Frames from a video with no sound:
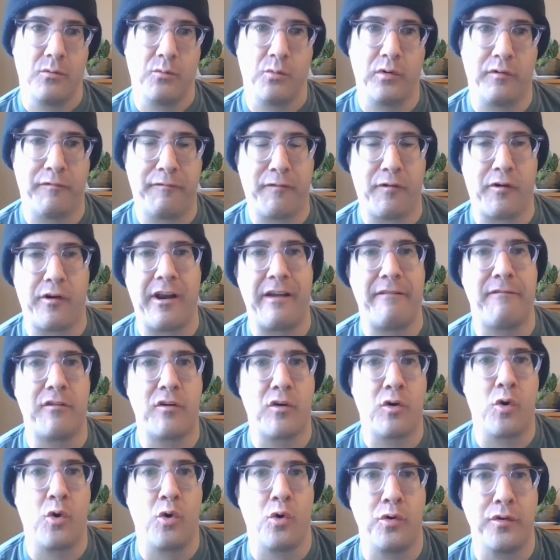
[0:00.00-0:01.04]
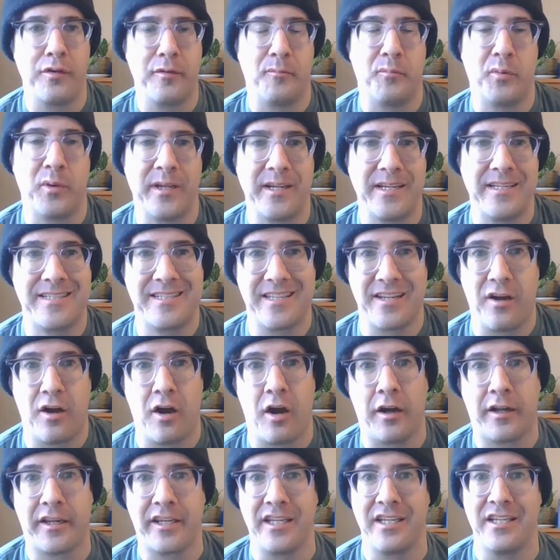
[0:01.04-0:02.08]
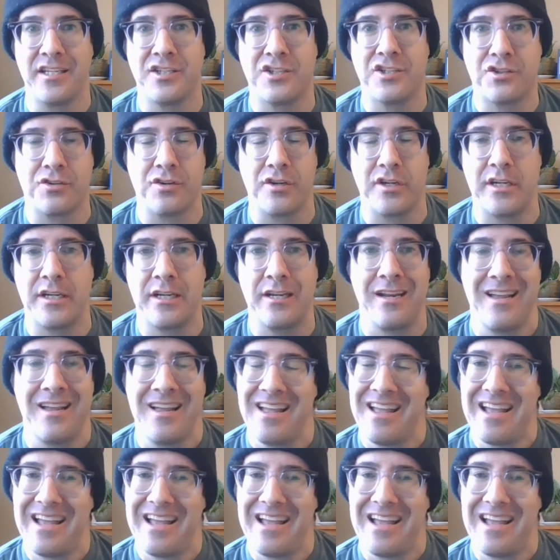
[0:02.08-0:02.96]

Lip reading: will forever hold a place in hockey history